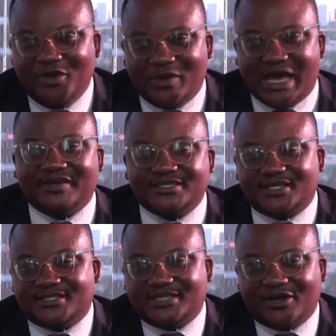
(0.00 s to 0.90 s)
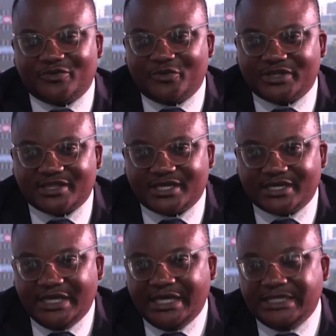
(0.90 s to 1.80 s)
We're having a sit down with
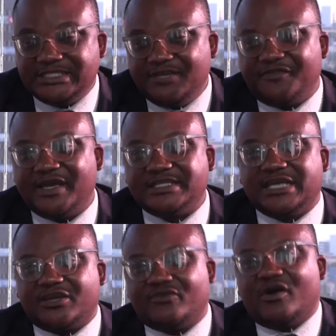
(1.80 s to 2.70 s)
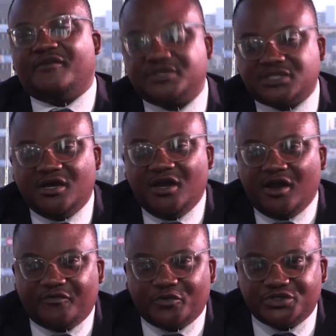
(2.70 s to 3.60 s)
the Chief Executive Officer
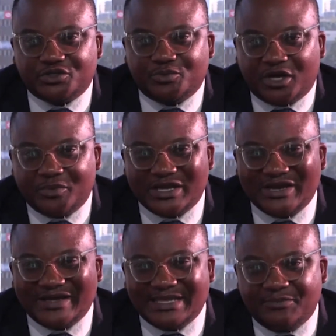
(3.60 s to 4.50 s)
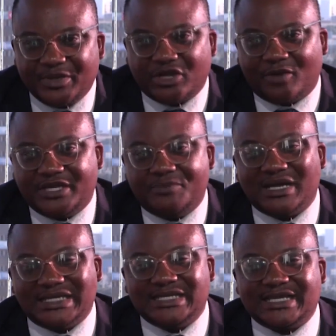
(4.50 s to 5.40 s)
for the Zimbabwe Olympic Committee,
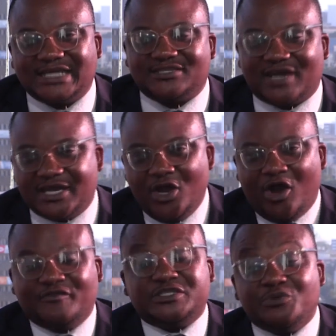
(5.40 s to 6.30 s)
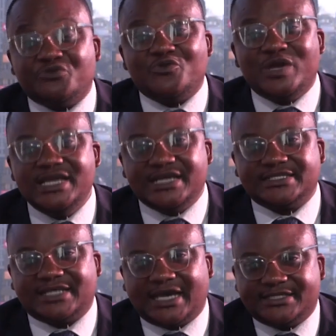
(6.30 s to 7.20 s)
Marlene Gadzirayi. Obviously, we're really
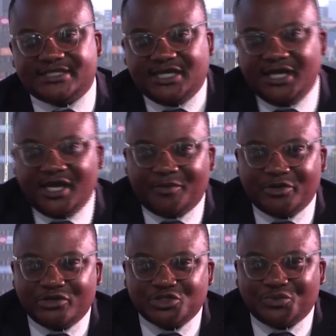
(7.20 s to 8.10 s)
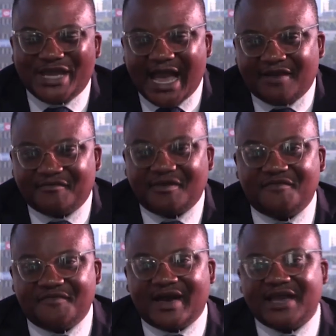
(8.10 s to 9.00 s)
excited because we have
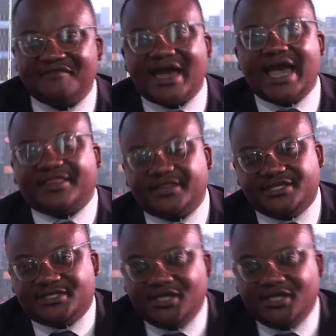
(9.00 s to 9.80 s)
5 athletes